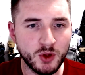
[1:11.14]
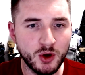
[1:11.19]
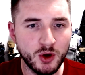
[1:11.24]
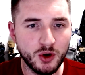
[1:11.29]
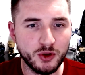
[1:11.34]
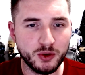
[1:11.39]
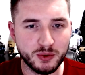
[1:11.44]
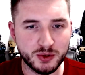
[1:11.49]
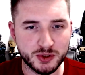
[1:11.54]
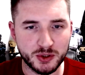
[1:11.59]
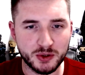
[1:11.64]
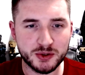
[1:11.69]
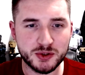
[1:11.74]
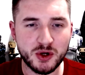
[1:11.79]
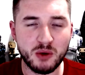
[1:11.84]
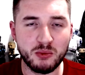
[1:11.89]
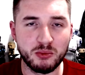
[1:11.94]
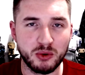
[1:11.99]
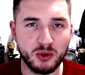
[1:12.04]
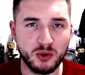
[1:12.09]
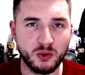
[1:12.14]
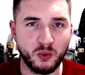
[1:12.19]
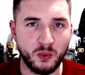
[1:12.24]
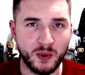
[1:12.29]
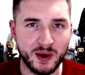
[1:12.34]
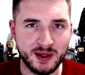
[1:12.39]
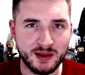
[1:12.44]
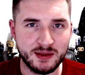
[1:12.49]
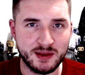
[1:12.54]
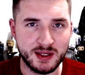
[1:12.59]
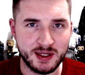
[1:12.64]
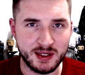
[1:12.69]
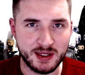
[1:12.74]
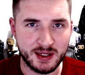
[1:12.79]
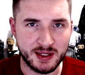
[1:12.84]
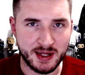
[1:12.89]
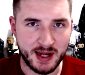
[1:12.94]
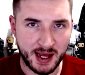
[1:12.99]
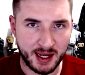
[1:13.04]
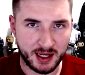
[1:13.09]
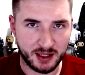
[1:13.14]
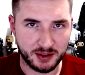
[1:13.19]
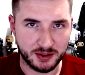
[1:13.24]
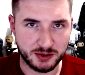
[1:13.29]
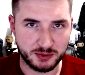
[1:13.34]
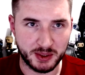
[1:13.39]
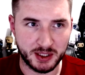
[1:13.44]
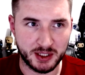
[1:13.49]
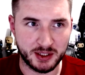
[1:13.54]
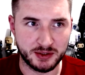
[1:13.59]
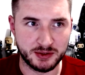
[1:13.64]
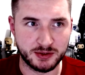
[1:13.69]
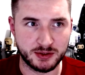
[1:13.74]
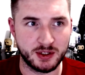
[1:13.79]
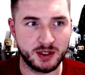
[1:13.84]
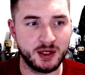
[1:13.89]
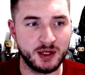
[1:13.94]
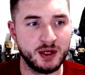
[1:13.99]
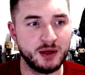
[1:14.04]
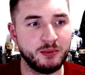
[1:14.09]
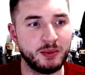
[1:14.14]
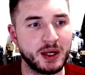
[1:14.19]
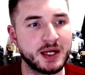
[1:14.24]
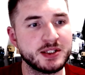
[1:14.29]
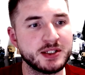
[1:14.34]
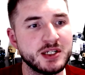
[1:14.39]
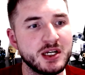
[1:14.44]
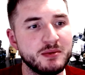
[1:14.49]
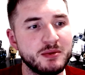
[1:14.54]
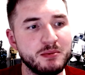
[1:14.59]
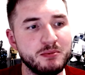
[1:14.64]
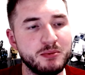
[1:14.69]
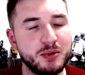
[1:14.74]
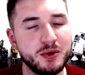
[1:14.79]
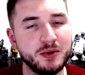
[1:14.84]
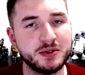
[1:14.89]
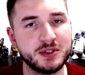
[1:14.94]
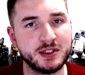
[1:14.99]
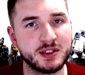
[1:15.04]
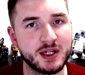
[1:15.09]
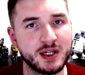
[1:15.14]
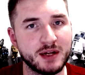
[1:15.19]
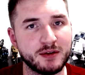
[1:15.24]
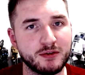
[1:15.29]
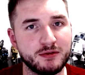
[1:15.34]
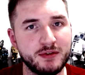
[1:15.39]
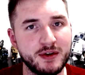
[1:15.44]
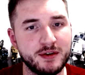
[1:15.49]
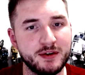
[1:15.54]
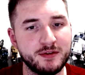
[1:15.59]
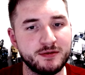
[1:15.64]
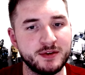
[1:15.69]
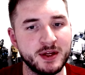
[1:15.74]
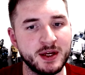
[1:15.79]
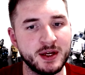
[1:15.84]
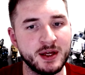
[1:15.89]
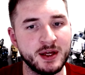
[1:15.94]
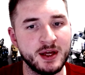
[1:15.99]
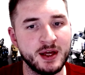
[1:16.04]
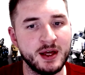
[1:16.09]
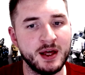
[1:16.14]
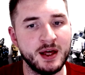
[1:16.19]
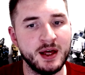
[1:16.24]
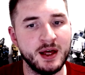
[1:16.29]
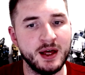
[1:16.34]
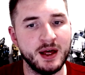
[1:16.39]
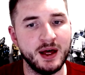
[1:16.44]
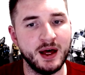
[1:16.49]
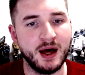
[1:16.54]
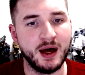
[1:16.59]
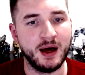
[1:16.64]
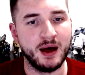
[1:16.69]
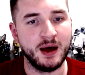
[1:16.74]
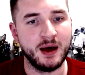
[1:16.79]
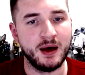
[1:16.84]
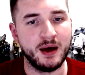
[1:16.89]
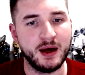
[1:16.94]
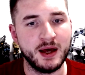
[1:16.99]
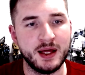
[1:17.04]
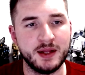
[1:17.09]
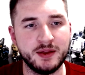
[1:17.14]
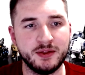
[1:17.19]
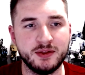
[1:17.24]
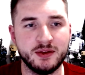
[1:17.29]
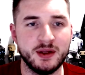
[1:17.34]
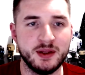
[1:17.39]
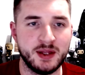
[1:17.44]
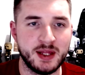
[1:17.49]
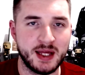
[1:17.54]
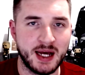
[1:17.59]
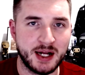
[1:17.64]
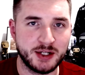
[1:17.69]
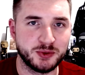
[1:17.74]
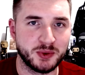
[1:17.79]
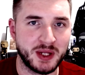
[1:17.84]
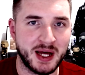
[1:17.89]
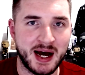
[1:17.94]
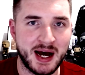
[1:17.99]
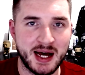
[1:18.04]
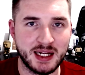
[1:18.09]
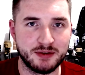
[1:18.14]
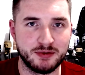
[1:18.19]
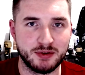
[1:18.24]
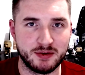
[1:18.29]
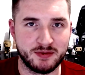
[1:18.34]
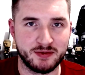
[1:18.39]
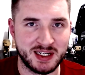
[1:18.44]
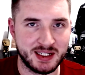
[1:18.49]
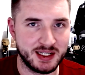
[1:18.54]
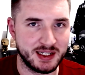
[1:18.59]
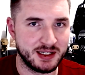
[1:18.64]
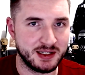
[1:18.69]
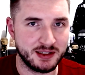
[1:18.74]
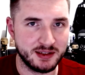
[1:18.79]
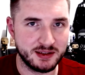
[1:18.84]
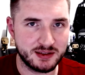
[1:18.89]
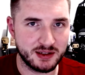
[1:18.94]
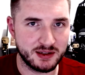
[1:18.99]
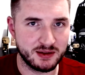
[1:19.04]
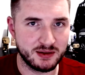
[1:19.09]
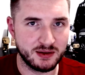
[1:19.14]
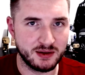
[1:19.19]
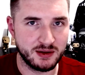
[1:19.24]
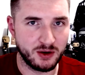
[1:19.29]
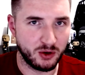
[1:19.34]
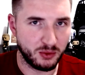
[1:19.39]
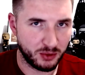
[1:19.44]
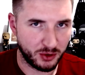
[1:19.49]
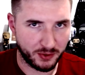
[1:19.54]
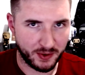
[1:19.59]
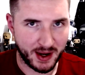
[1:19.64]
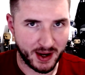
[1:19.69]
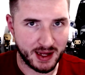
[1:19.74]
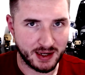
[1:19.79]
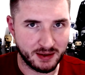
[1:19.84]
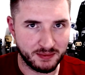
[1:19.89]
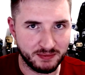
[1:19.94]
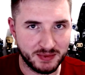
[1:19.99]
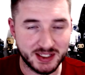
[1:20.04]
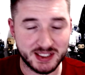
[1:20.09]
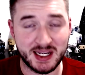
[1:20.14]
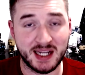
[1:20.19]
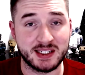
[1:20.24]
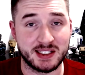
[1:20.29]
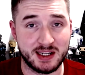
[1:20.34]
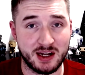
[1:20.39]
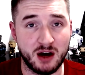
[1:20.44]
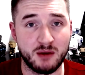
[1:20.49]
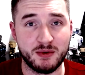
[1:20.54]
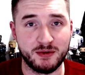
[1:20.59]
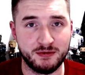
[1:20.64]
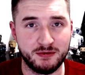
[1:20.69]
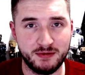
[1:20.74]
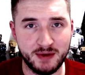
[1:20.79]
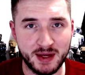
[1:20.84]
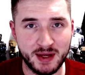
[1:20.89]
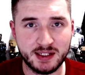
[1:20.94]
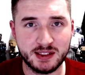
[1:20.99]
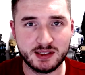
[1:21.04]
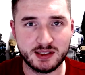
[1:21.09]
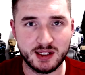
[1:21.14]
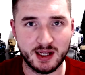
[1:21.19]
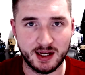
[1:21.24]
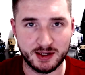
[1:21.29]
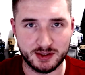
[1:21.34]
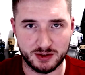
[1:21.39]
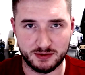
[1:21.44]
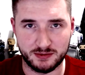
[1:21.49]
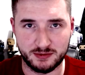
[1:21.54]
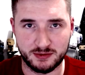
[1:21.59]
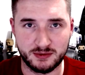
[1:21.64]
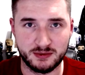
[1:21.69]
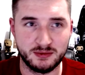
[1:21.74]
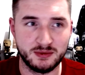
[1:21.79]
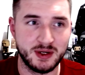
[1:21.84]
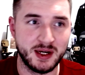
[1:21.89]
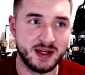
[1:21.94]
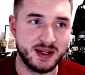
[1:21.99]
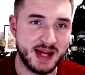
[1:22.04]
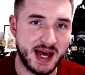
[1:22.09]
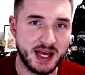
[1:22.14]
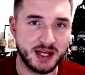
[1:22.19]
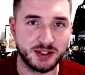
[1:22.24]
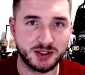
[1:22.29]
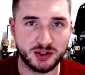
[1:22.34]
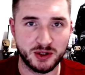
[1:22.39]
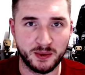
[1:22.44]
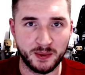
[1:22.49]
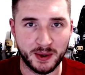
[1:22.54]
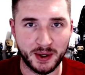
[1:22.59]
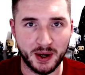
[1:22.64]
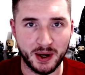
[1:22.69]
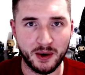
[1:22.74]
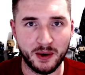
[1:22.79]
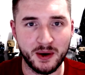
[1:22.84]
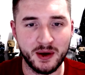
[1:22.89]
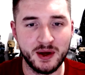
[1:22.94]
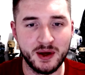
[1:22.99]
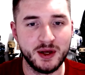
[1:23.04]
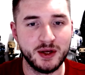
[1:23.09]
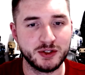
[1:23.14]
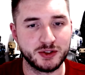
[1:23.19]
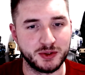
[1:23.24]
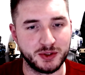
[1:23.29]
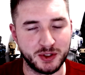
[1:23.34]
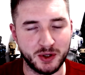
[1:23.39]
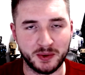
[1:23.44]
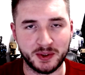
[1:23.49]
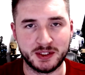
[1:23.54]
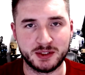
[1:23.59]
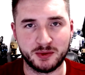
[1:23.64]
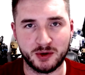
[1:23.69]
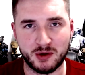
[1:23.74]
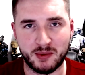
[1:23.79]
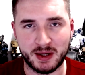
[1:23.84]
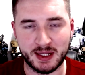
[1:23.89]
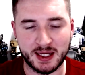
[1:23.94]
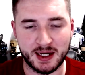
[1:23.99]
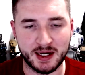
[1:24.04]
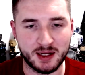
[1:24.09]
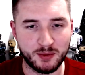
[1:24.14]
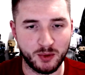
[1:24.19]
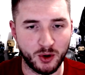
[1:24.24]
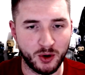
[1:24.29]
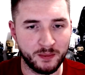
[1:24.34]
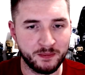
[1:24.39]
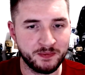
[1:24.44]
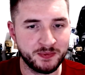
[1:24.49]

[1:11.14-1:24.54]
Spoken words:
There was also a bug with the necklace because it had been boosted to level 50. The actual eye level of it didn't upgrade. This has now been fixed as of a day or so ago, so you don't need to worry about that anymore.